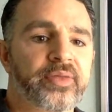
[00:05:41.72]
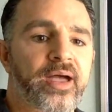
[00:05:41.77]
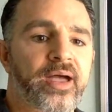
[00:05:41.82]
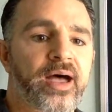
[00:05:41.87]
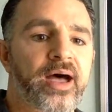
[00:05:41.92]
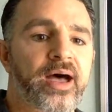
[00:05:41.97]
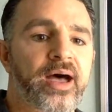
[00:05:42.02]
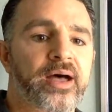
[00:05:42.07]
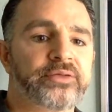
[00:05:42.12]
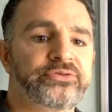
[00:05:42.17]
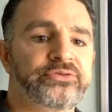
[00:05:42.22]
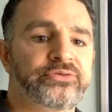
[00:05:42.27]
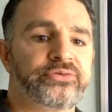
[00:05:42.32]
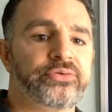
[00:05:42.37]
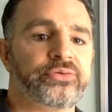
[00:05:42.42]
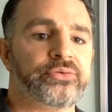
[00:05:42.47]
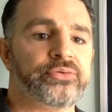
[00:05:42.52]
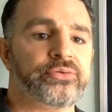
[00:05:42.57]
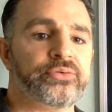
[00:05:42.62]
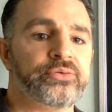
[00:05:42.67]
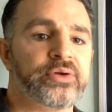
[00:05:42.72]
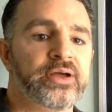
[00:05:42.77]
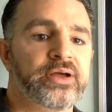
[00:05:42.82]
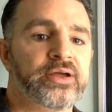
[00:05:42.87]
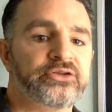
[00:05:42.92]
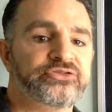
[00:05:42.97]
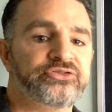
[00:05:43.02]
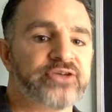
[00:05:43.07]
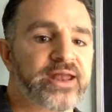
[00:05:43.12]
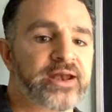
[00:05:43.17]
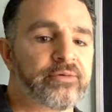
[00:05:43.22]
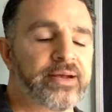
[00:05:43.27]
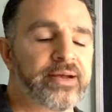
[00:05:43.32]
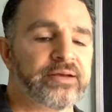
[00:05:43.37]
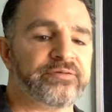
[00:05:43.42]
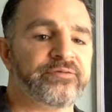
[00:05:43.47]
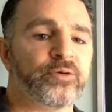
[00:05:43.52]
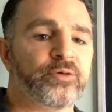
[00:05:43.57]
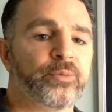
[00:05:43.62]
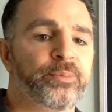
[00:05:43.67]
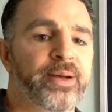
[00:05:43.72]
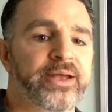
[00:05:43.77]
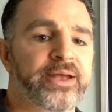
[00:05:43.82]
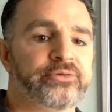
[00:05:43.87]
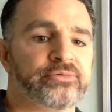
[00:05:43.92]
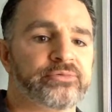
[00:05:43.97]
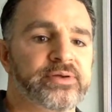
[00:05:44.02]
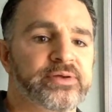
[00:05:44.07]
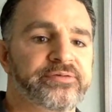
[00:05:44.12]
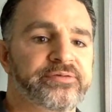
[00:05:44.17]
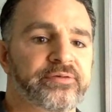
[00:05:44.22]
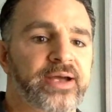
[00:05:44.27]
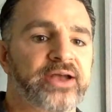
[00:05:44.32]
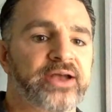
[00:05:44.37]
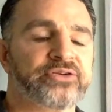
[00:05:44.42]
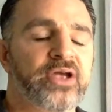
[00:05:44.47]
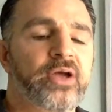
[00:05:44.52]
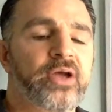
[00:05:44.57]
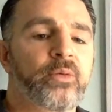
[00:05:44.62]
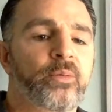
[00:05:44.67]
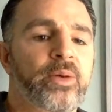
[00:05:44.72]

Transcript: to generate a full page refresh.